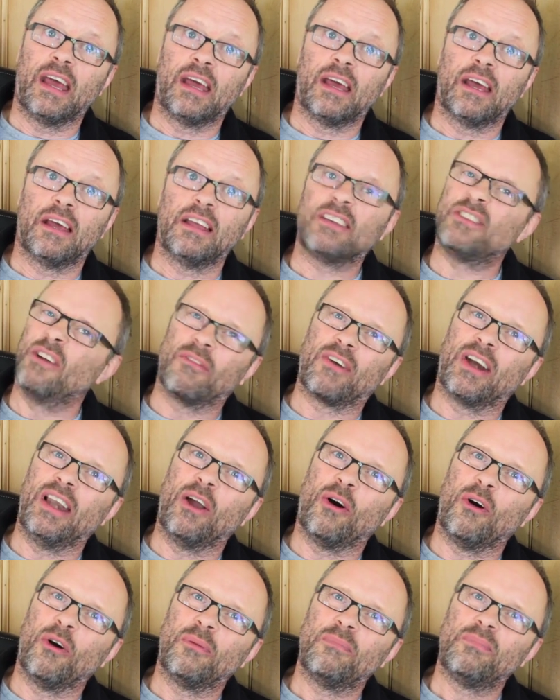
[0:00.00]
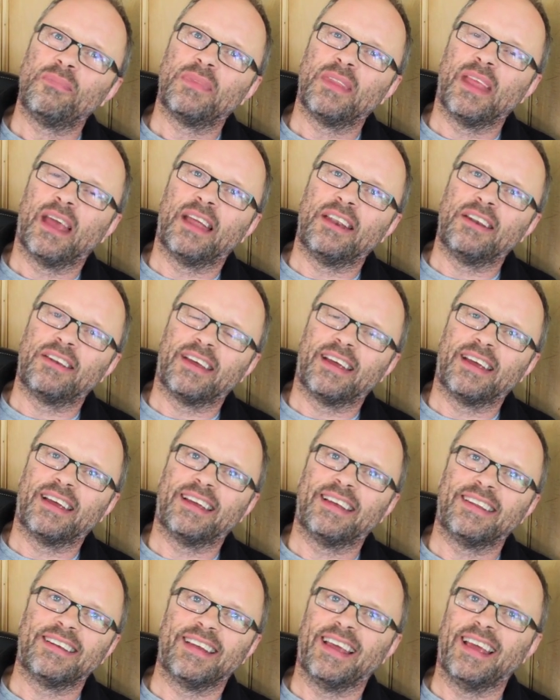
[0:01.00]
It's not very long and
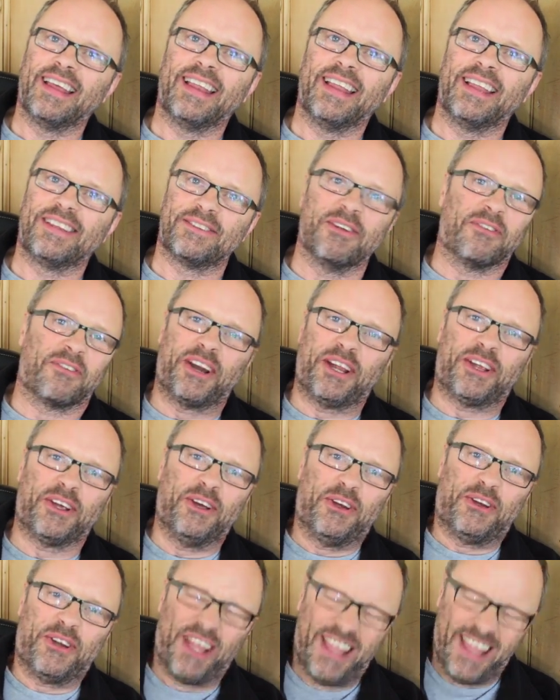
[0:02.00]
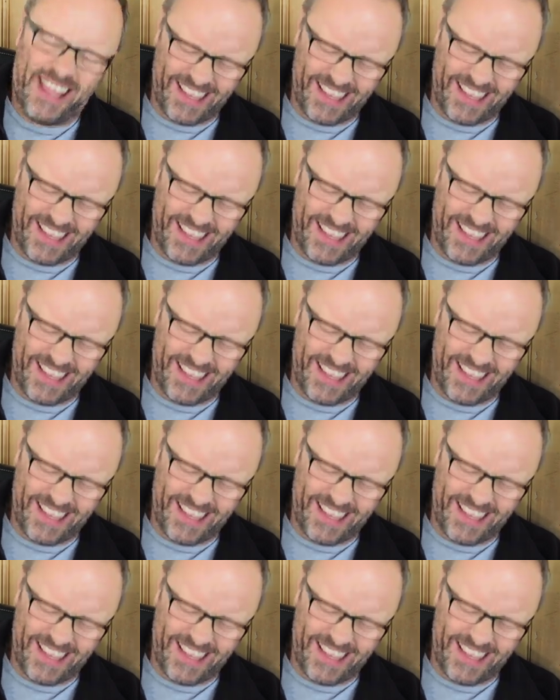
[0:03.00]
it's not very good.